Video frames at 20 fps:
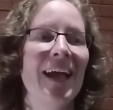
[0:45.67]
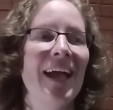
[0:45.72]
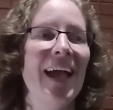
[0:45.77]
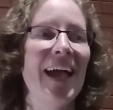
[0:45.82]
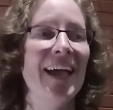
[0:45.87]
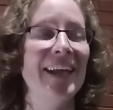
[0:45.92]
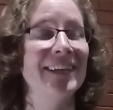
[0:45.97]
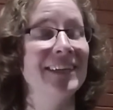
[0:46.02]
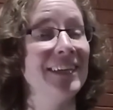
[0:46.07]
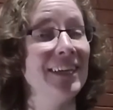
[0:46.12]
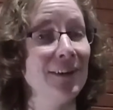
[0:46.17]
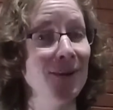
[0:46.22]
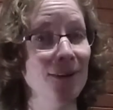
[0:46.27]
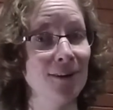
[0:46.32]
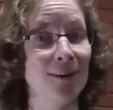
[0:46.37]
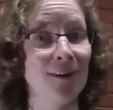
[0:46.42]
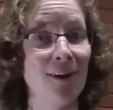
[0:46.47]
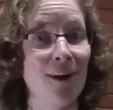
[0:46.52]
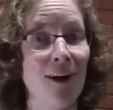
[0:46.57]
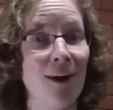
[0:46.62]
And here
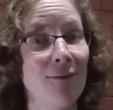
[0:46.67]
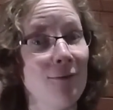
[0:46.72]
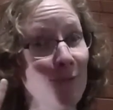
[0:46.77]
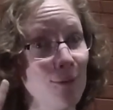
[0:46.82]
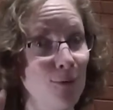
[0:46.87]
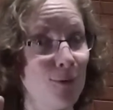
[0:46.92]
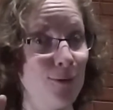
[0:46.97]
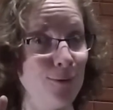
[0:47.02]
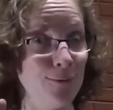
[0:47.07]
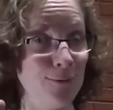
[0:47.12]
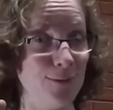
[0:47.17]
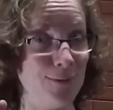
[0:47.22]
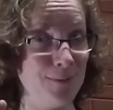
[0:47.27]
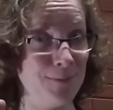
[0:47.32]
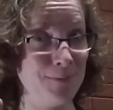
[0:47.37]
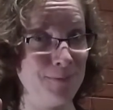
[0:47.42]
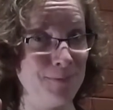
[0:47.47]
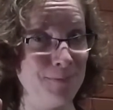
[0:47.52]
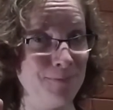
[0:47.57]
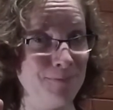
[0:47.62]
are 4 of
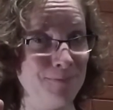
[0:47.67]
them.